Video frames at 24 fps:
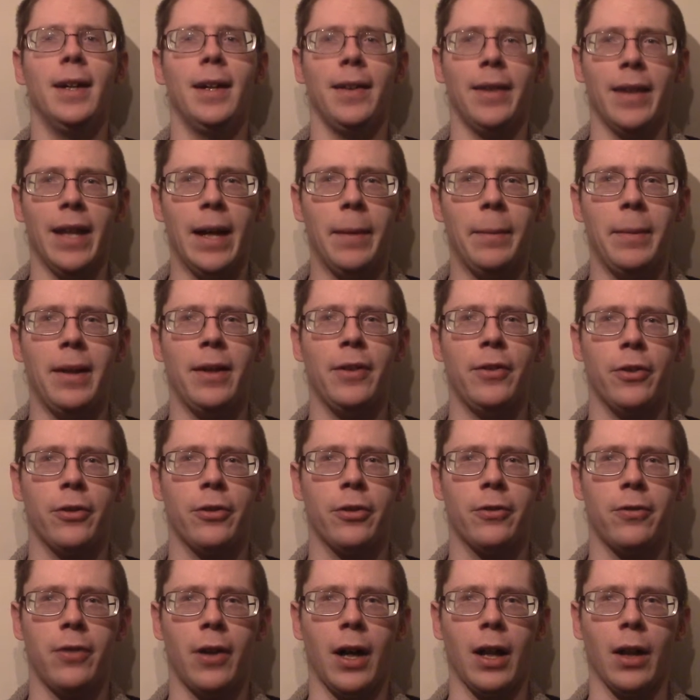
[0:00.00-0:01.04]
That means you
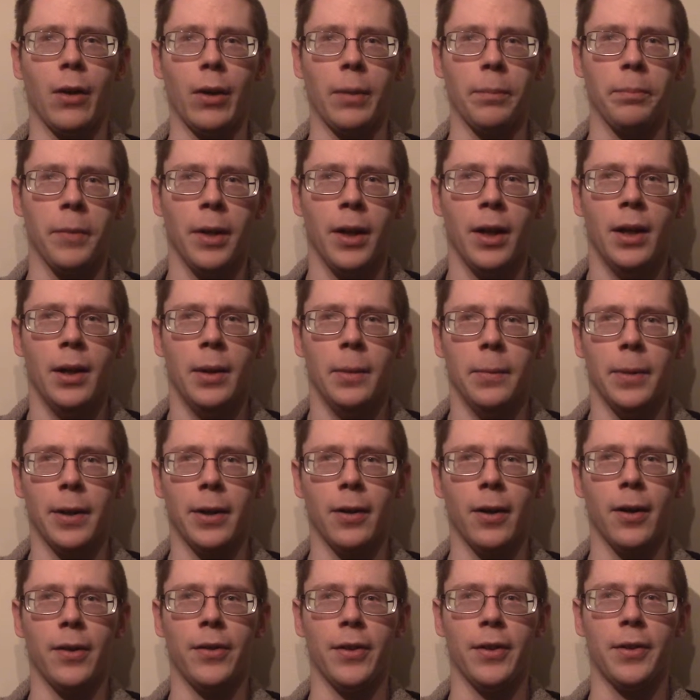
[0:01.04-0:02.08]
should follow it,
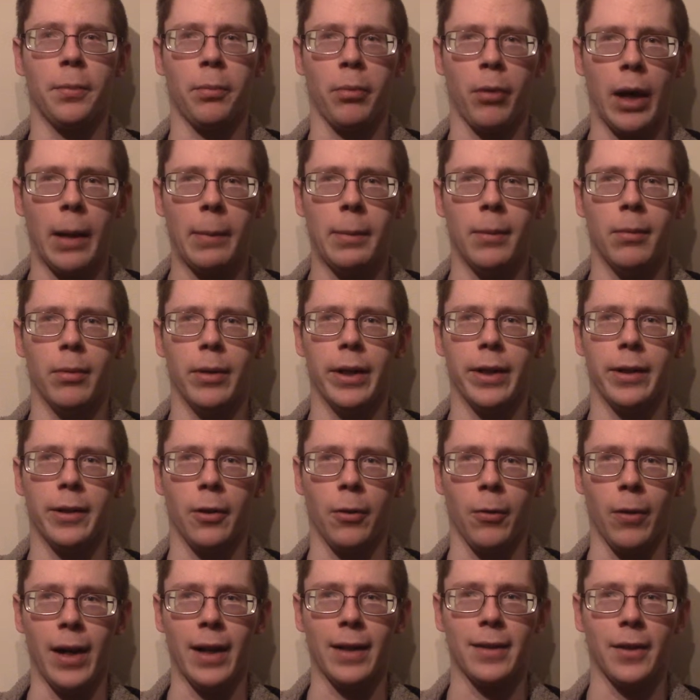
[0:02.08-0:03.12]
because it's probably
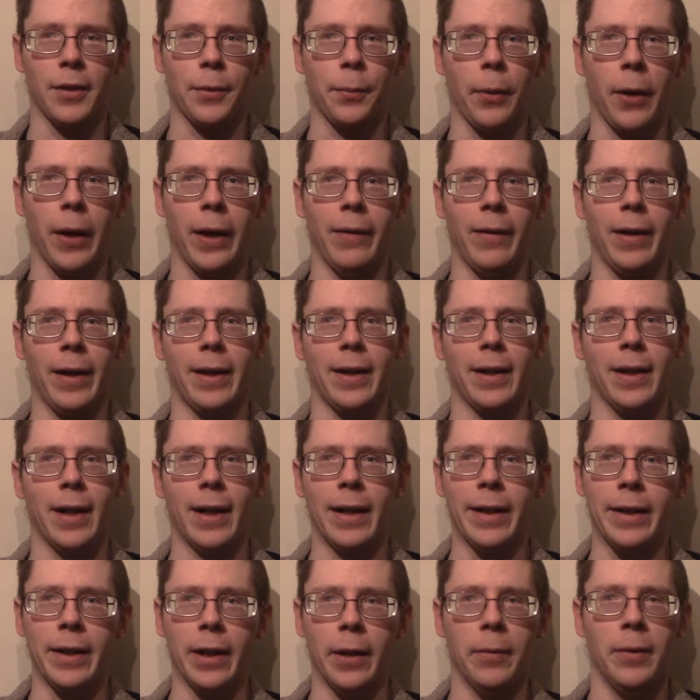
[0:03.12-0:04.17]
correct. It's probably like,
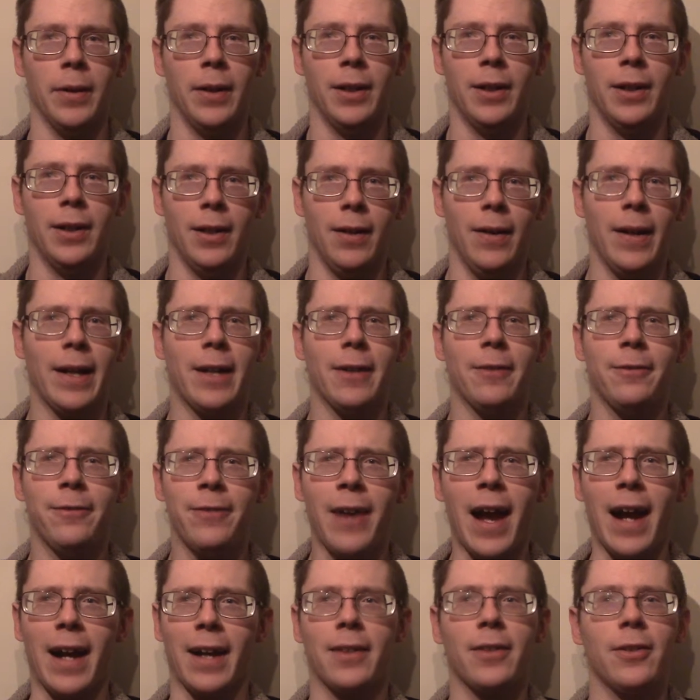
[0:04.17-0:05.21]
you know, like a
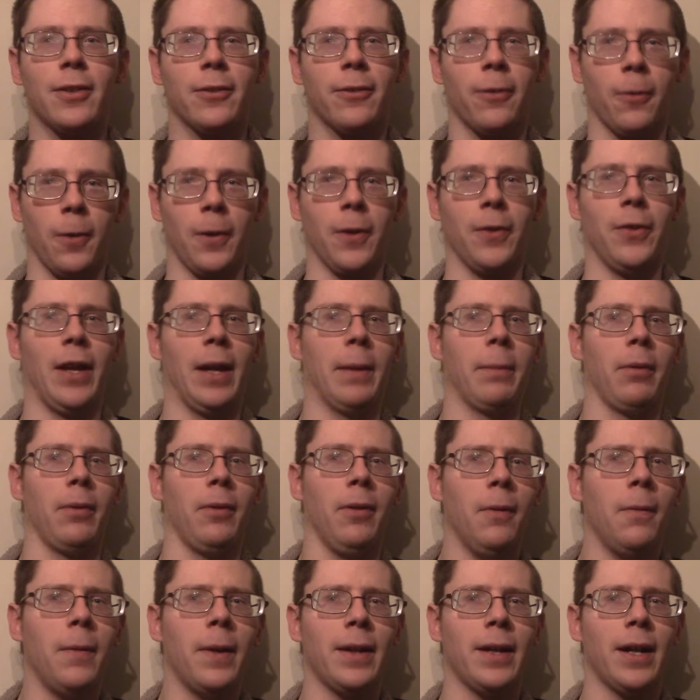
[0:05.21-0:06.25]
fact, for example.
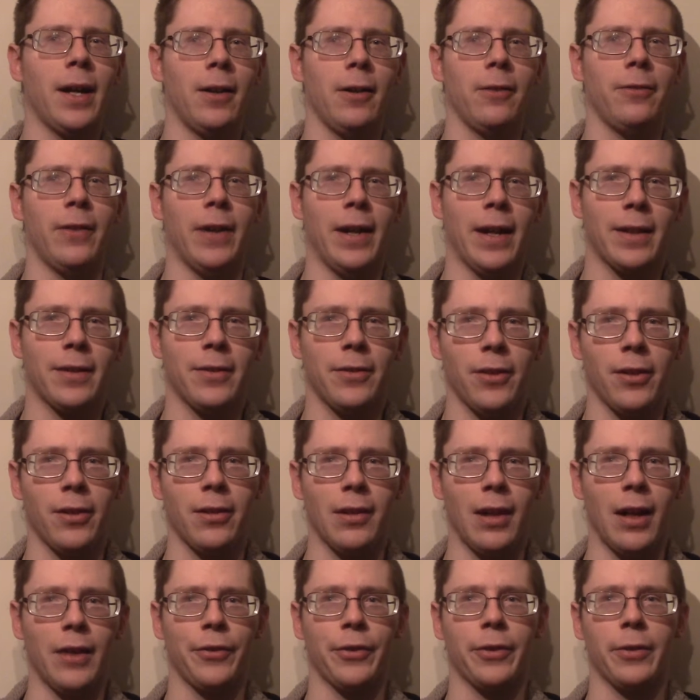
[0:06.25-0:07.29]
Only not a fact, just
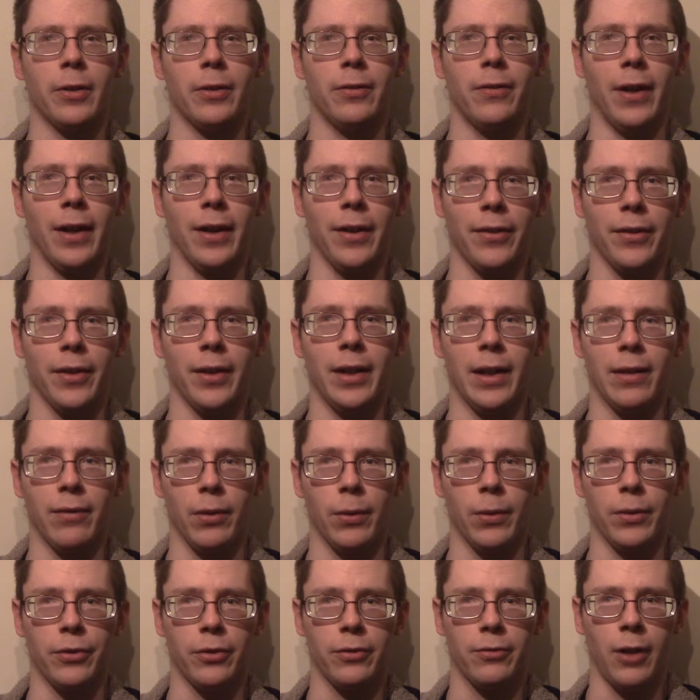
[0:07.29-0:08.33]
logical advice that
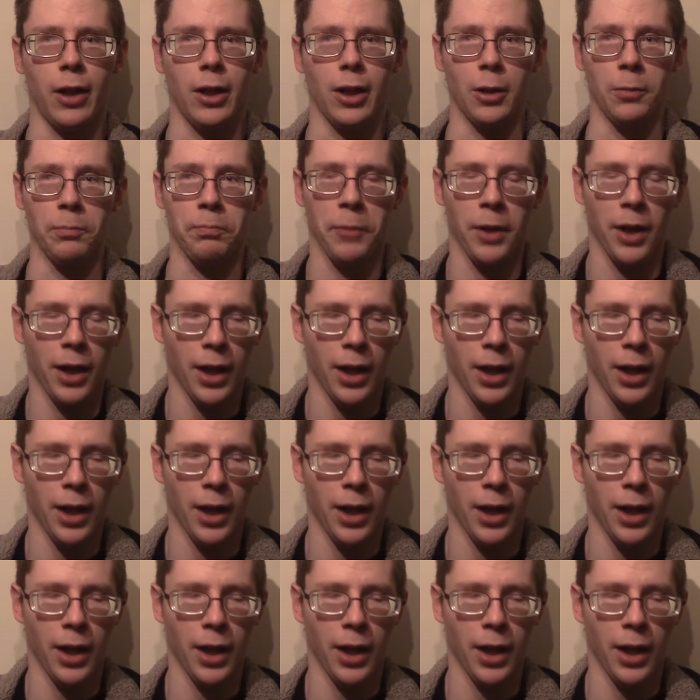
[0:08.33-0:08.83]
everyone should follow.